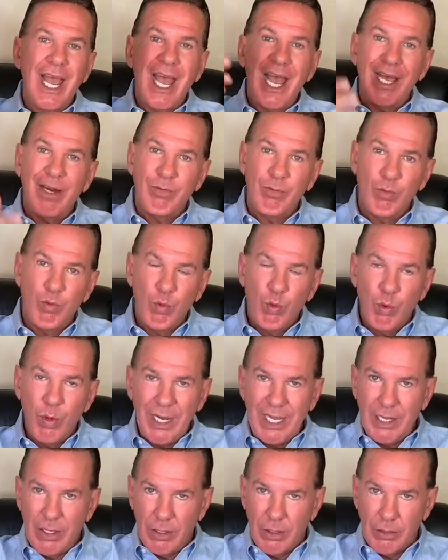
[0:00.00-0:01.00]
at
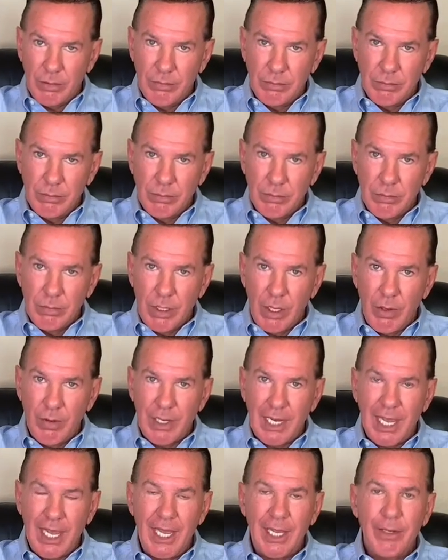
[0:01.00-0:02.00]
will,
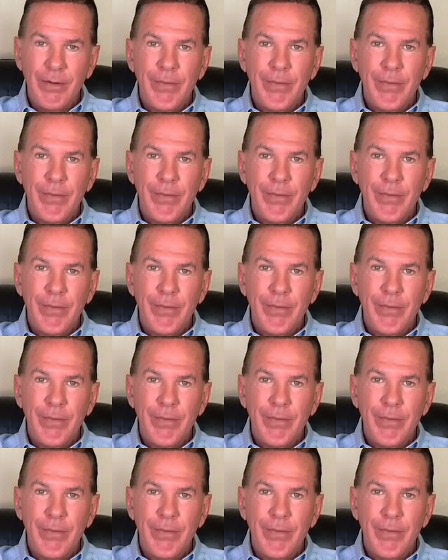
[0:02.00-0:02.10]
okay?